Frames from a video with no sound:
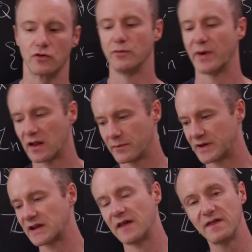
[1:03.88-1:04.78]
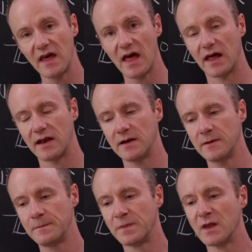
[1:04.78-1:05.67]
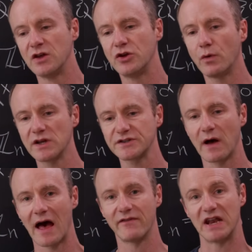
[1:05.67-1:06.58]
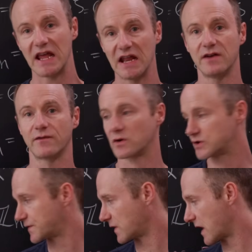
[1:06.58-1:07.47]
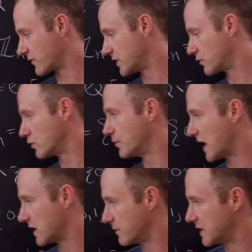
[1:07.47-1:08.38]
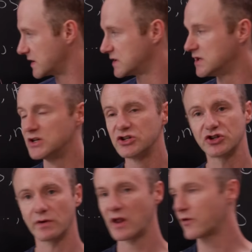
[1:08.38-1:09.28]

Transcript: group element. And then you also have an inverse for every group element. So in